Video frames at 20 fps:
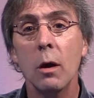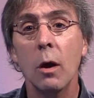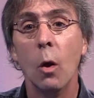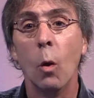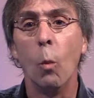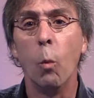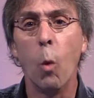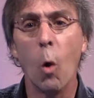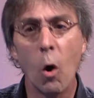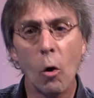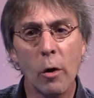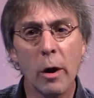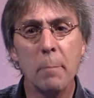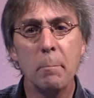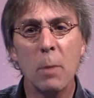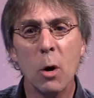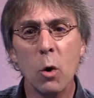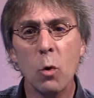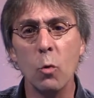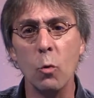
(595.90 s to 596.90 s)
Warren
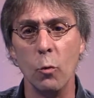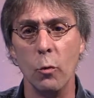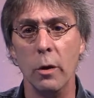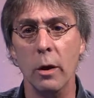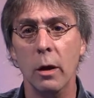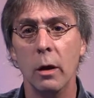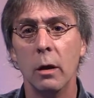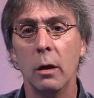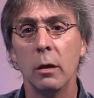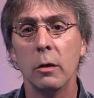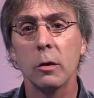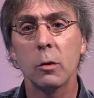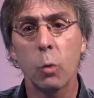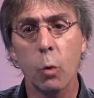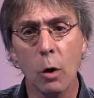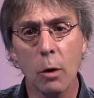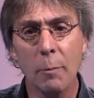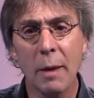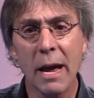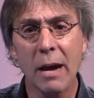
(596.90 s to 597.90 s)
Moon, the
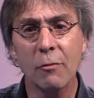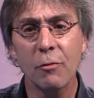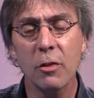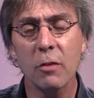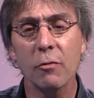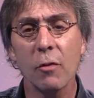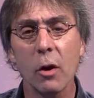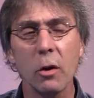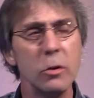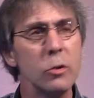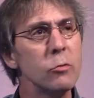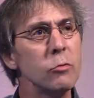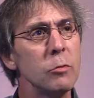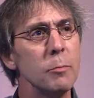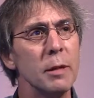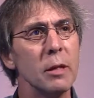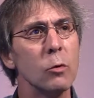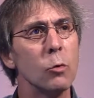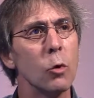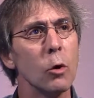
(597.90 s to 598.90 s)
quarterback for used to
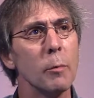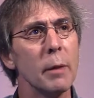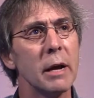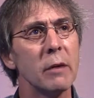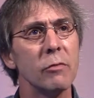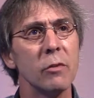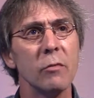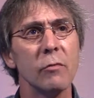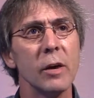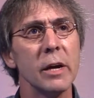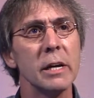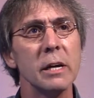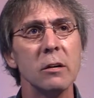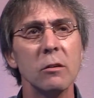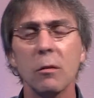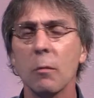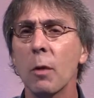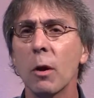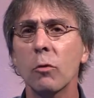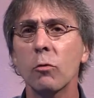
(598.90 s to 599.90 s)
be the quarterback for the Vikings.
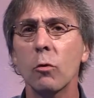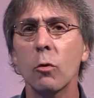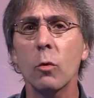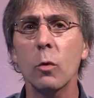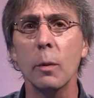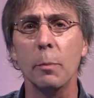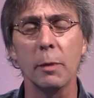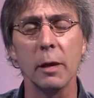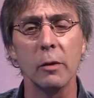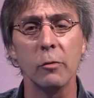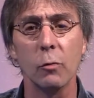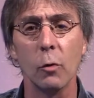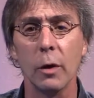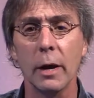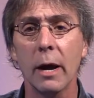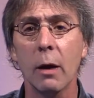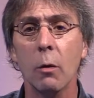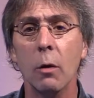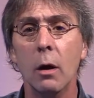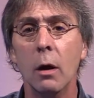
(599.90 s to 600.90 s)
I'm not sure who he plays for
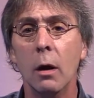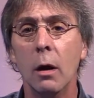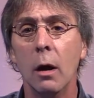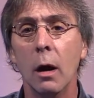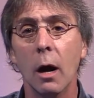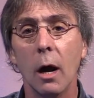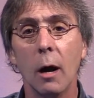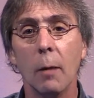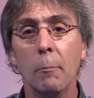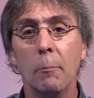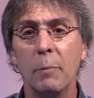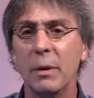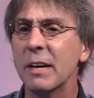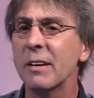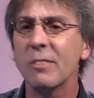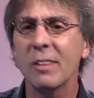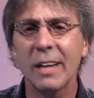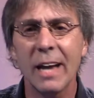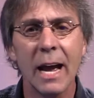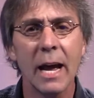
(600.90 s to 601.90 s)
now.
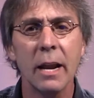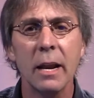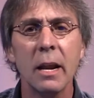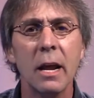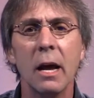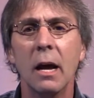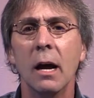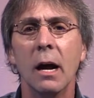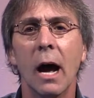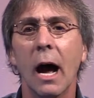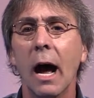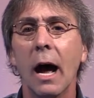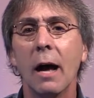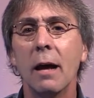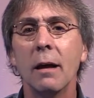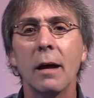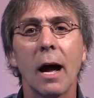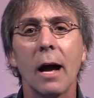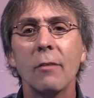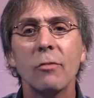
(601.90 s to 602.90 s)
Because again,
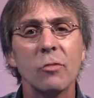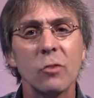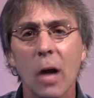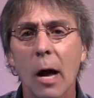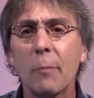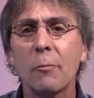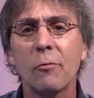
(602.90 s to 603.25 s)
I've stopped